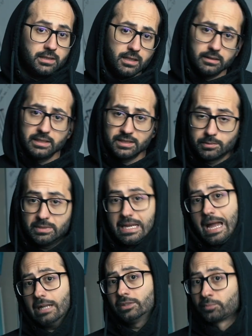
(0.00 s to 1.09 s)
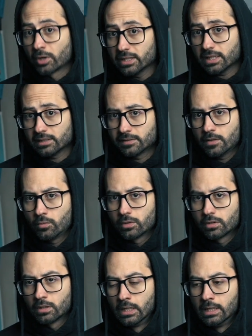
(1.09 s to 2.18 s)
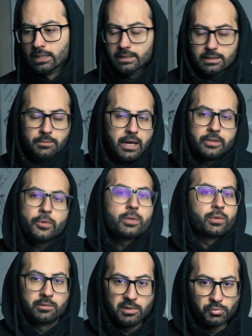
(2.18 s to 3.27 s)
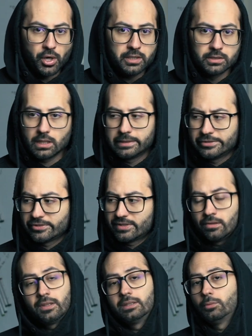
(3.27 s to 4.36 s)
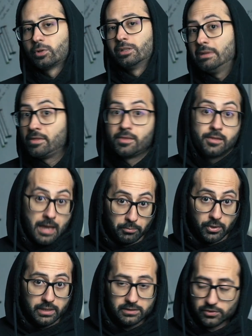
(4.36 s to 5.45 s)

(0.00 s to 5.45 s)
the LEDs to be as bright as they were, I knew they were going to be brighter, I just didn't think they were going to be that bright.